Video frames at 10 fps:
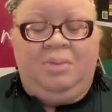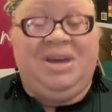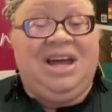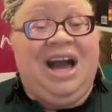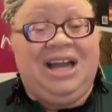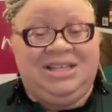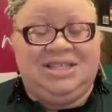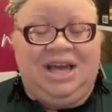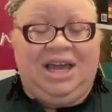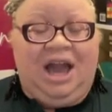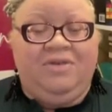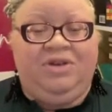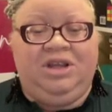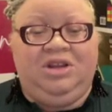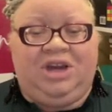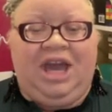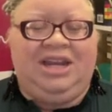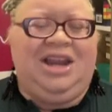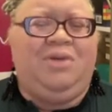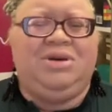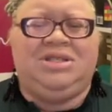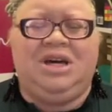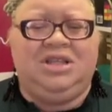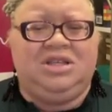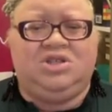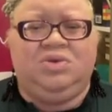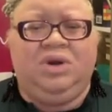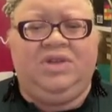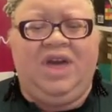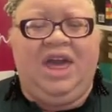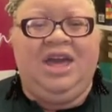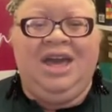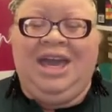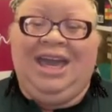In hindsight, I really look at it, and I always tell this story that